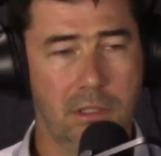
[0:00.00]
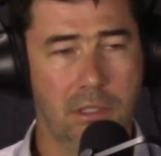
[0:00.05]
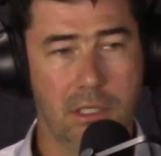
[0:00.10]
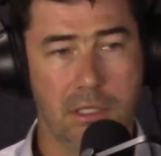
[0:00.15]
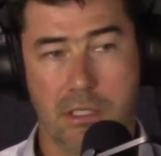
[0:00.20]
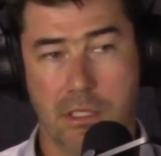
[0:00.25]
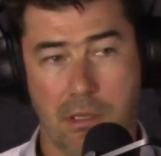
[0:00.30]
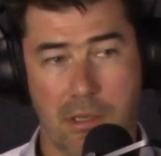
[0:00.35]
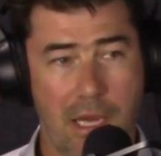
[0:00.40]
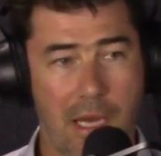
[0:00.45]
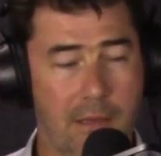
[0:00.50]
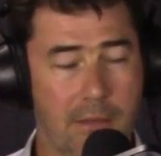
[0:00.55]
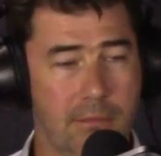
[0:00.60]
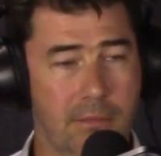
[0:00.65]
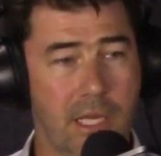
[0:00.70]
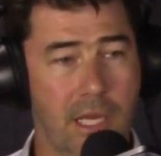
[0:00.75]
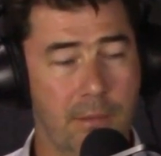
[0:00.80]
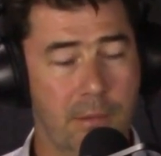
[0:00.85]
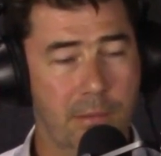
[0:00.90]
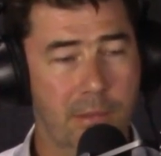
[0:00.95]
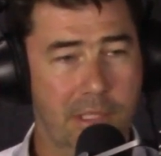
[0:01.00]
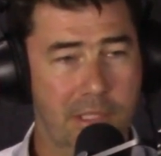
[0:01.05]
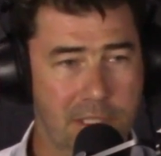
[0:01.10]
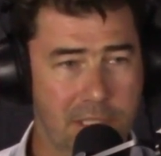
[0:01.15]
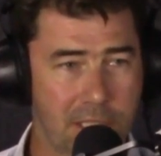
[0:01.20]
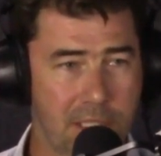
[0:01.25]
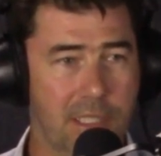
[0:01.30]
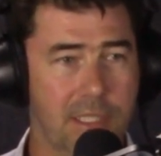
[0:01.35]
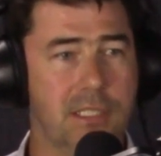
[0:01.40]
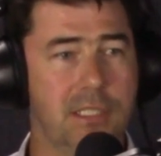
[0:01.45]
And so that
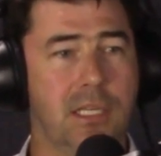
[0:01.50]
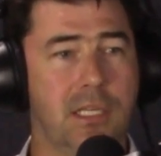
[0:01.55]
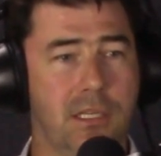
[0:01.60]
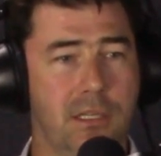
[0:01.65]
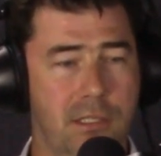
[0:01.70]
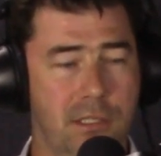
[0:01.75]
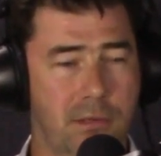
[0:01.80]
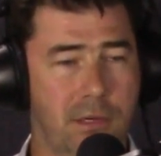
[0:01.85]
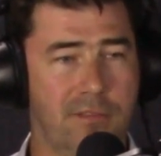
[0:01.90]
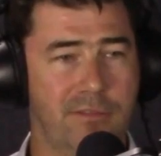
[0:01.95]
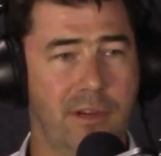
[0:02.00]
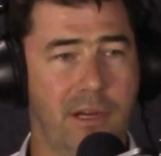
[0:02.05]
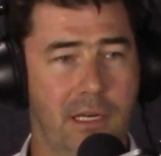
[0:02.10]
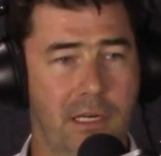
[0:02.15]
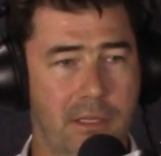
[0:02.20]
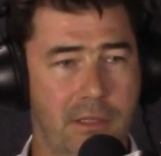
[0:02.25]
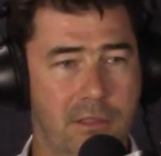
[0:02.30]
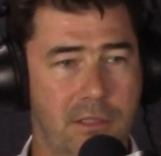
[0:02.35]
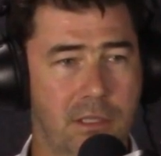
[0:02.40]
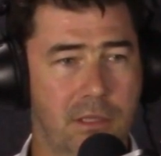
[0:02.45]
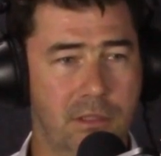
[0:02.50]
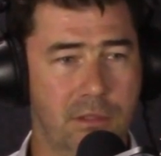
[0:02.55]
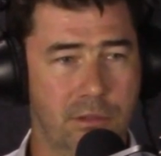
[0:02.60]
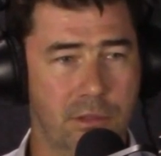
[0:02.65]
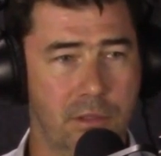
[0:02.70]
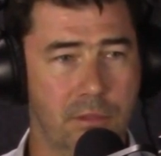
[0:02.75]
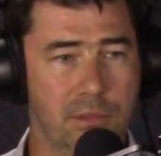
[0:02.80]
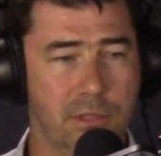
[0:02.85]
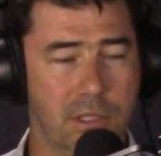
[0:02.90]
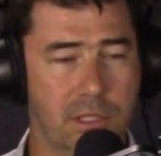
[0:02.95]
capability continued to add value to the
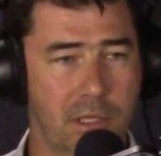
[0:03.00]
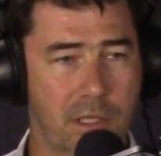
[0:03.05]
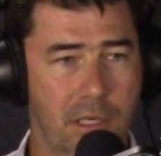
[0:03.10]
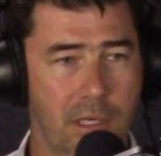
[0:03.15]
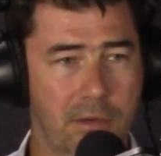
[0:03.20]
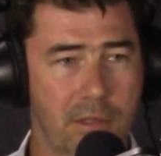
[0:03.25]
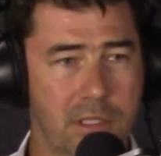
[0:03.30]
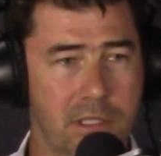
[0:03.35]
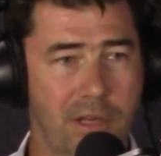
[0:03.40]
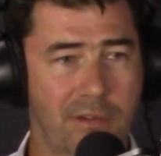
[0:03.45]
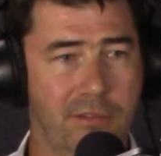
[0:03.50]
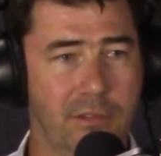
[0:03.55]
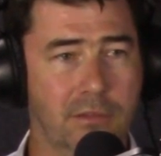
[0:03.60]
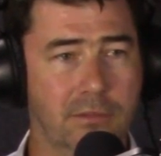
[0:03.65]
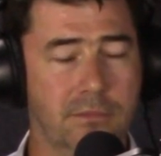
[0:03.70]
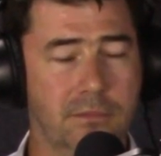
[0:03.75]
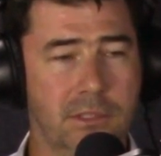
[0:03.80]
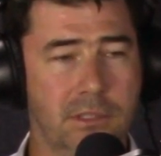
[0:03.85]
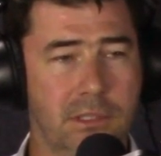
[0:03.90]
troops at the lowest level.